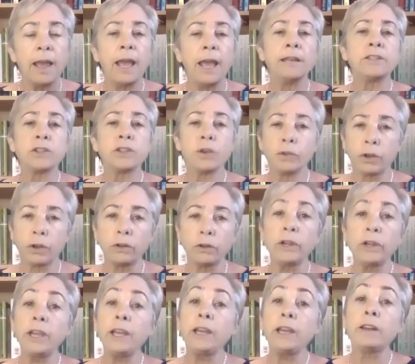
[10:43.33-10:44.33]
And so they're
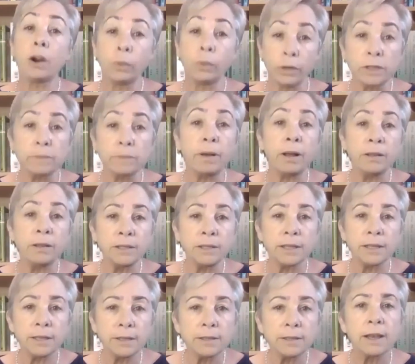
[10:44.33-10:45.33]
looking at our
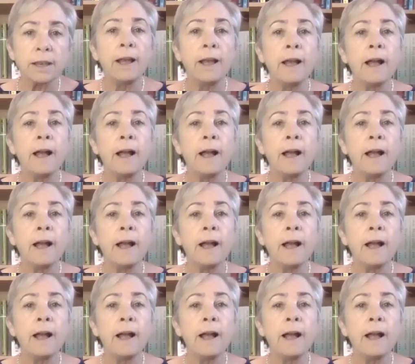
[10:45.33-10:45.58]
responses.